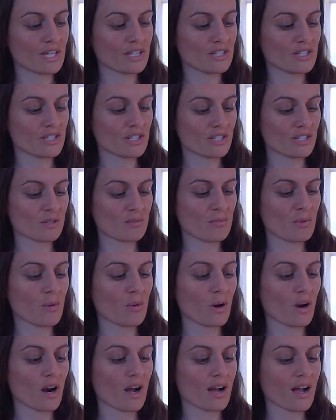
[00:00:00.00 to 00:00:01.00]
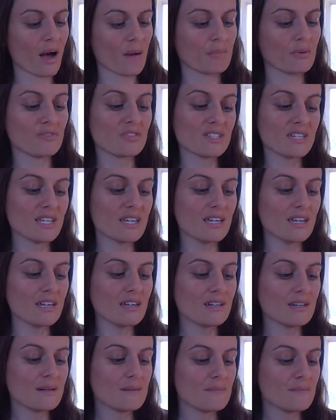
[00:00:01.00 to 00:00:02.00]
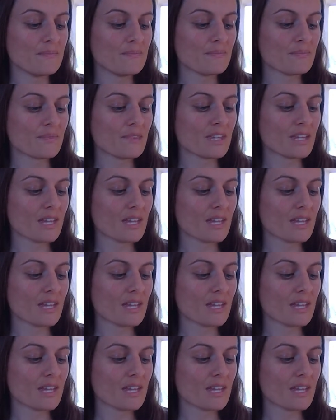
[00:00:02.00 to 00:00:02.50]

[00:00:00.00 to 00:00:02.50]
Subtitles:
or you can just pour a cup of tea.